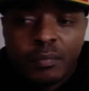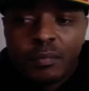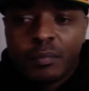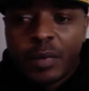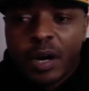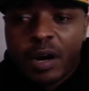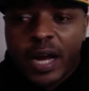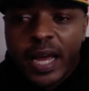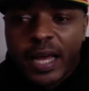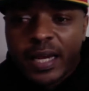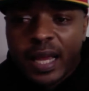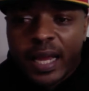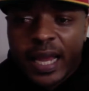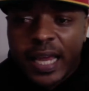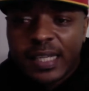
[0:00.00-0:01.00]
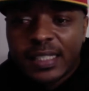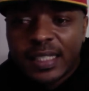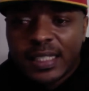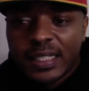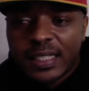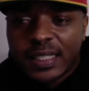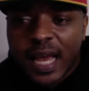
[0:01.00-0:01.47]
Bird had like
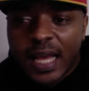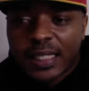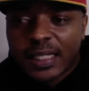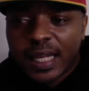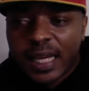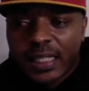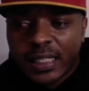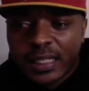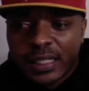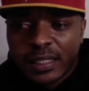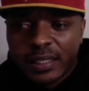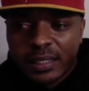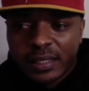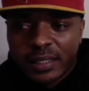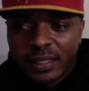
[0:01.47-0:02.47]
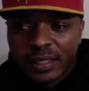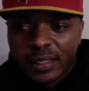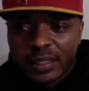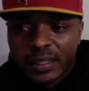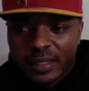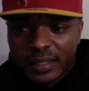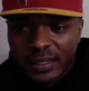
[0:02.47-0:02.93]
18 sacks last year.
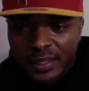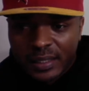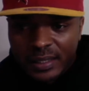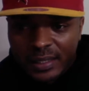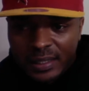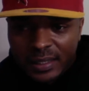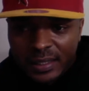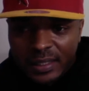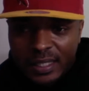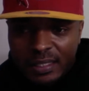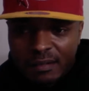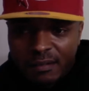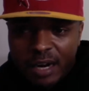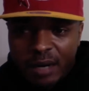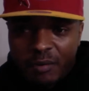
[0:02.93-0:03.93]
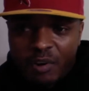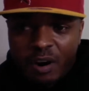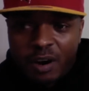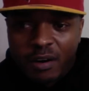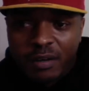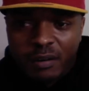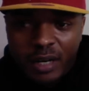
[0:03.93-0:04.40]
Let's grab
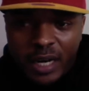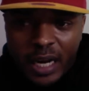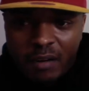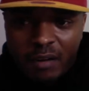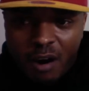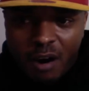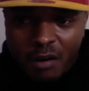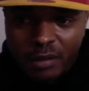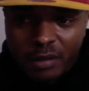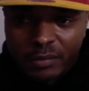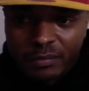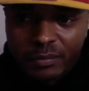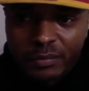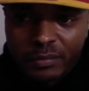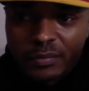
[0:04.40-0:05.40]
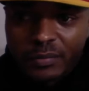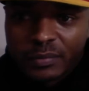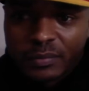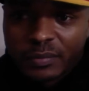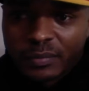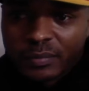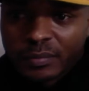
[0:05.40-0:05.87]
Gronk. Okay, Gronk.
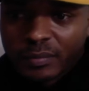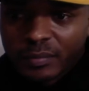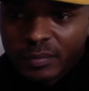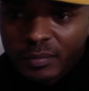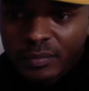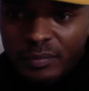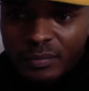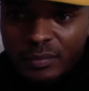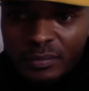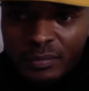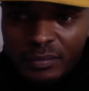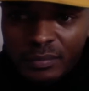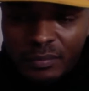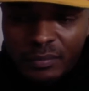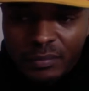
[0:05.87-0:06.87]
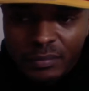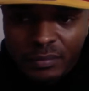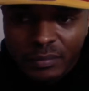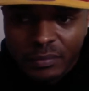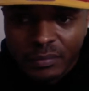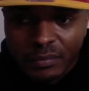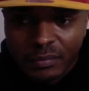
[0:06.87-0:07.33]
Unnecessary roughness.
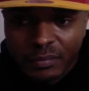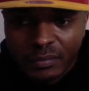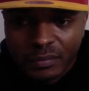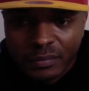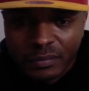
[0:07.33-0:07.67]
Number